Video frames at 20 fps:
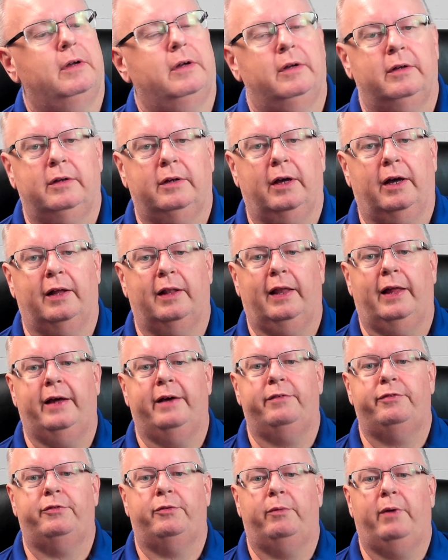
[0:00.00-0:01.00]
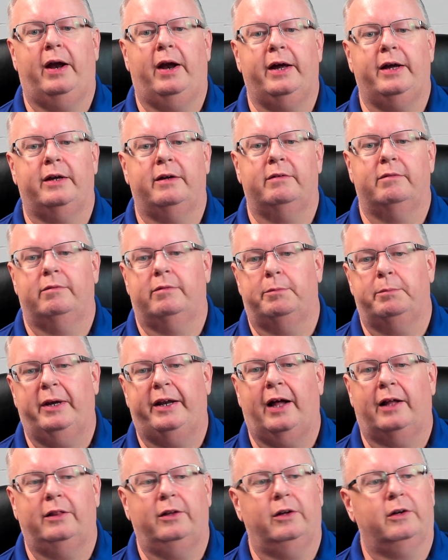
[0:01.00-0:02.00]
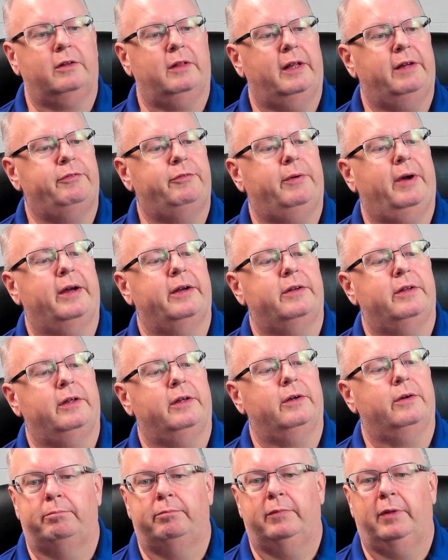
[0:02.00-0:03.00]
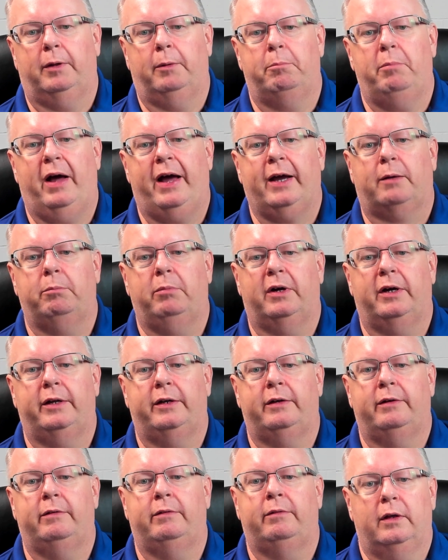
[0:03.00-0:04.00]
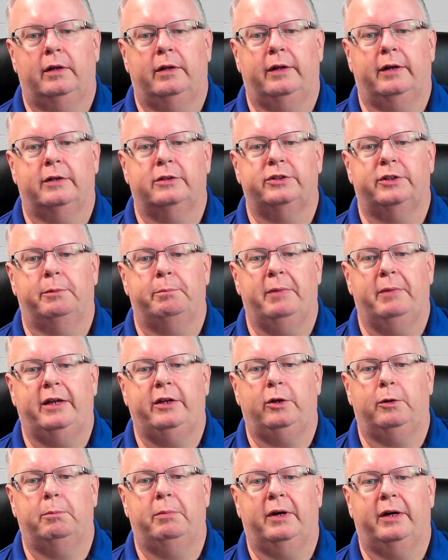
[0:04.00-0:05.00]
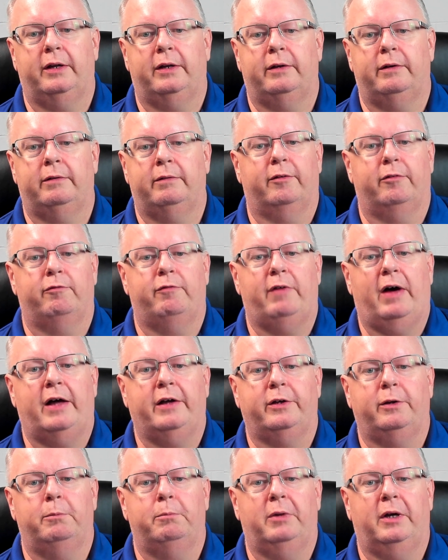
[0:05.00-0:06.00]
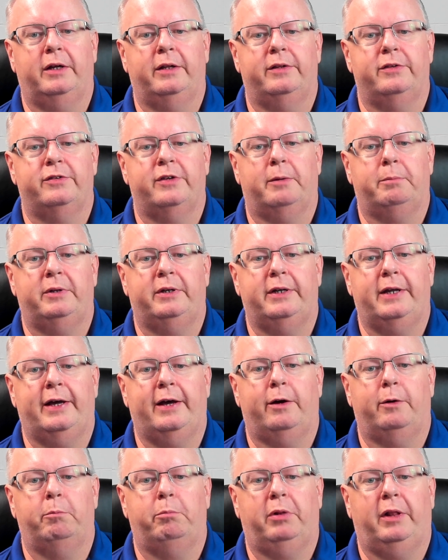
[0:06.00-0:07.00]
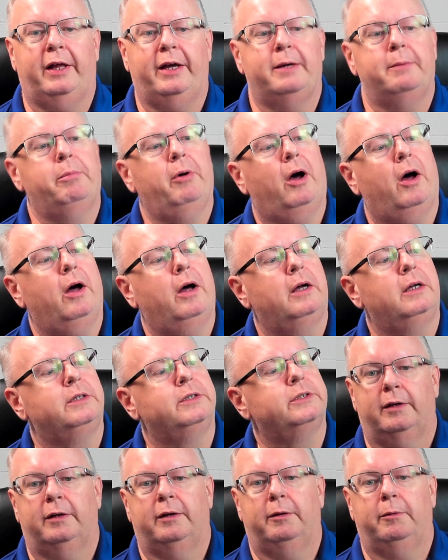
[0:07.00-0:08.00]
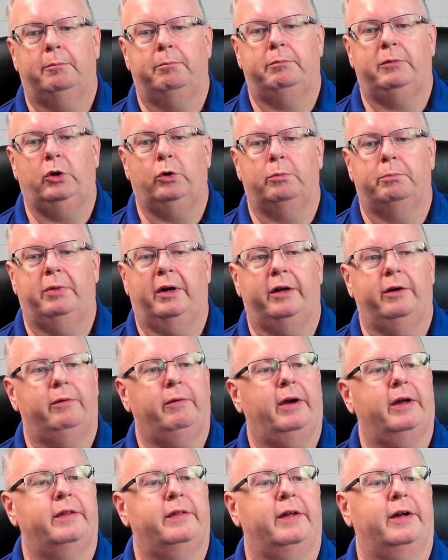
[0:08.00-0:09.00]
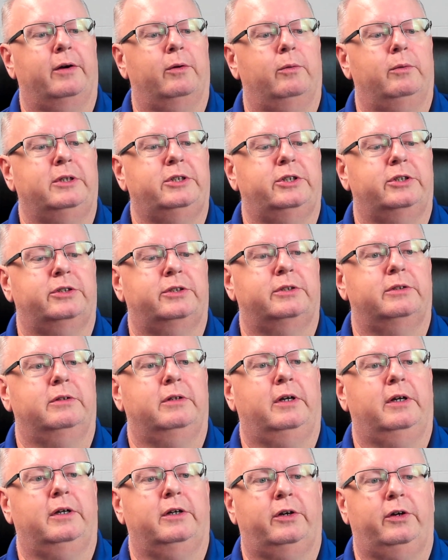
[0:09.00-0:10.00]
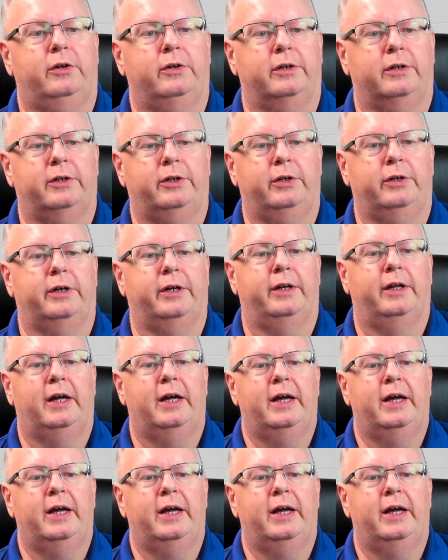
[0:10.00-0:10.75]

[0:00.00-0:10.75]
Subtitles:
Yeah, left, right. May not look left, right to you. A back button. There's the menu button. Volume buttons up and down. Play, pause. Mute button right there, which is good.